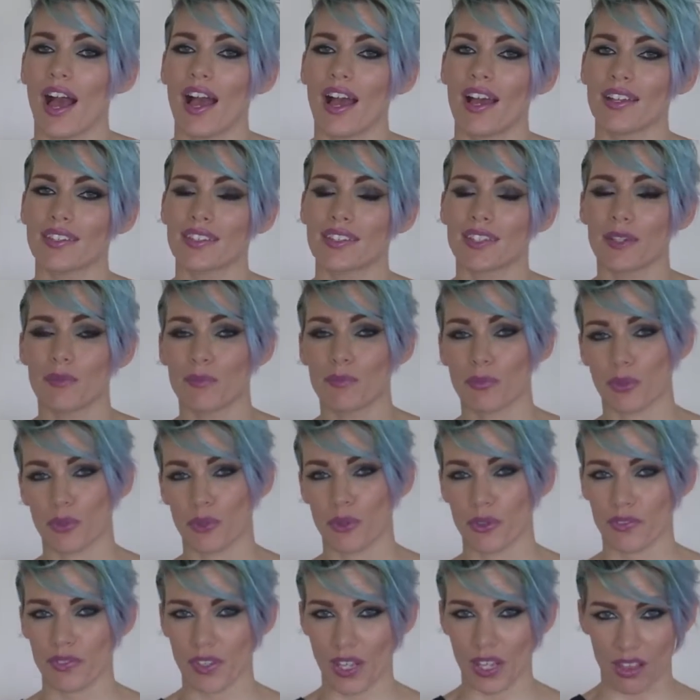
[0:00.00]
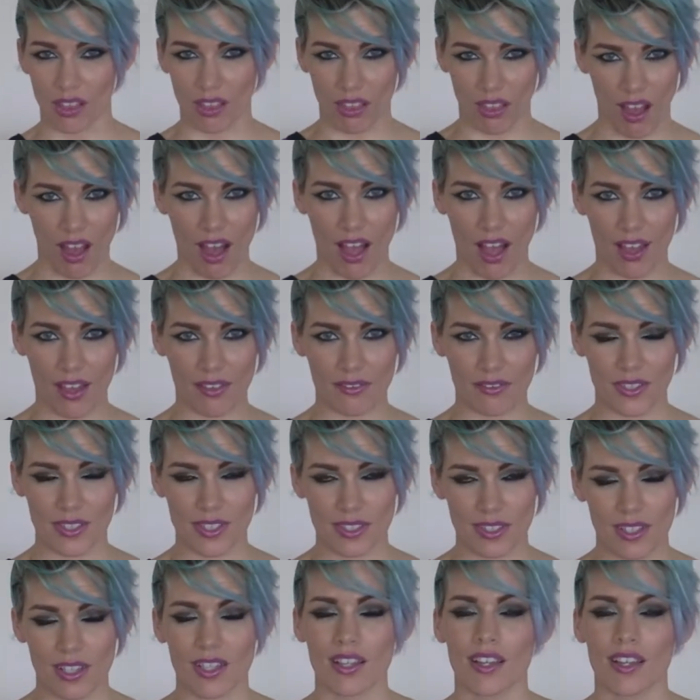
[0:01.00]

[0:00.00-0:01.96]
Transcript: and improving lives.